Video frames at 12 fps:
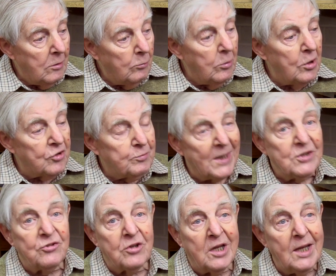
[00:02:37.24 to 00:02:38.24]
works
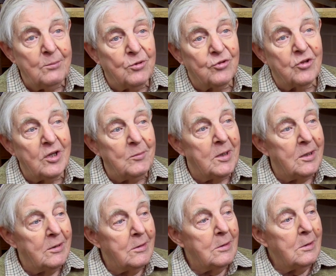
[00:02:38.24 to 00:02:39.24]
manager came to see me,
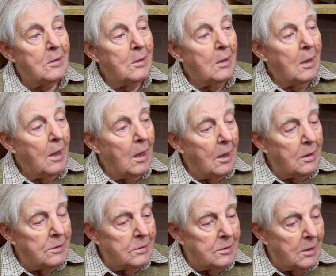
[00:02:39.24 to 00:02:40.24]

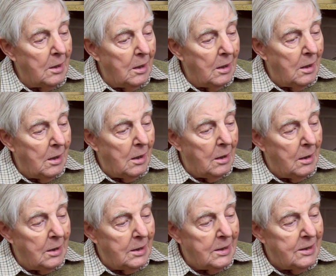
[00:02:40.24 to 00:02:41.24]
and
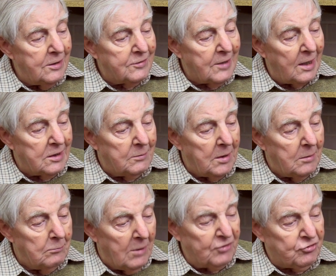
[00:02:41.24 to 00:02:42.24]
he said to me,
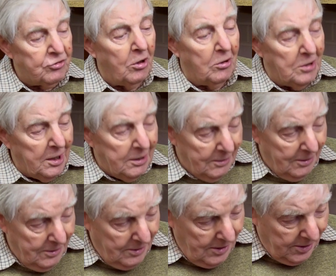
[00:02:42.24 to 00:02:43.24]
"Mr. Hawley?"
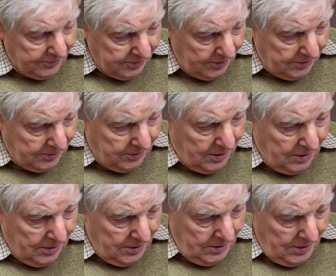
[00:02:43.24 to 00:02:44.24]
I
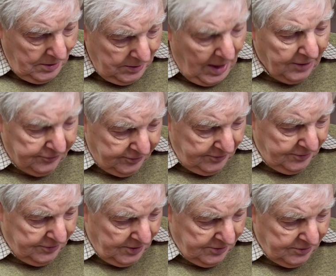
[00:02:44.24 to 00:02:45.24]
said, "Yes." He
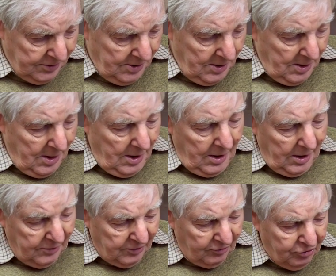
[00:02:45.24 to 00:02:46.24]
says,
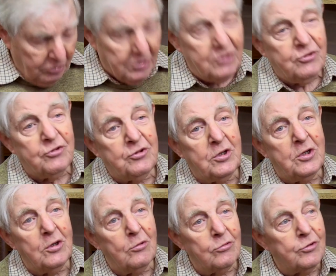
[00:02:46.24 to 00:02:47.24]
"You're interested
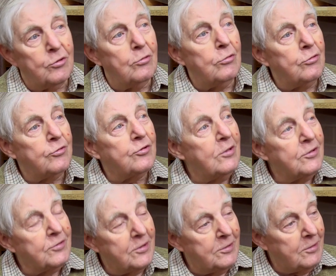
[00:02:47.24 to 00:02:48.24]
in oak tools?"
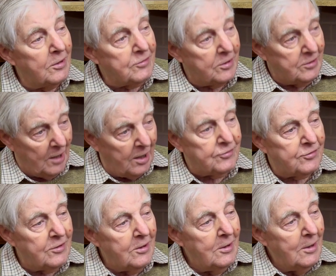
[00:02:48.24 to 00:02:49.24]
I said,
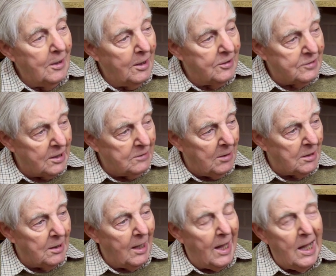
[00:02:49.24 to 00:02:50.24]
"Yes." He said,
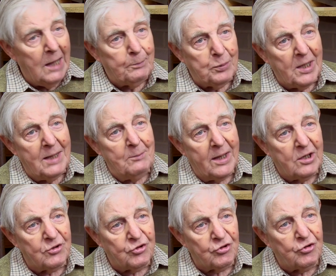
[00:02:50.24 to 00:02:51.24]
"Well, our
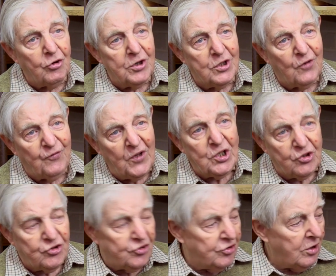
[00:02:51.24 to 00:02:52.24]
playmakers is going to
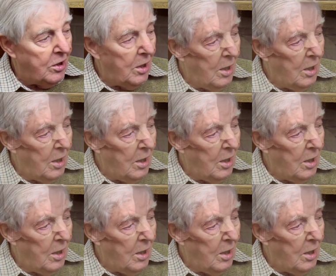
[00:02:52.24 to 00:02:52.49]
finish,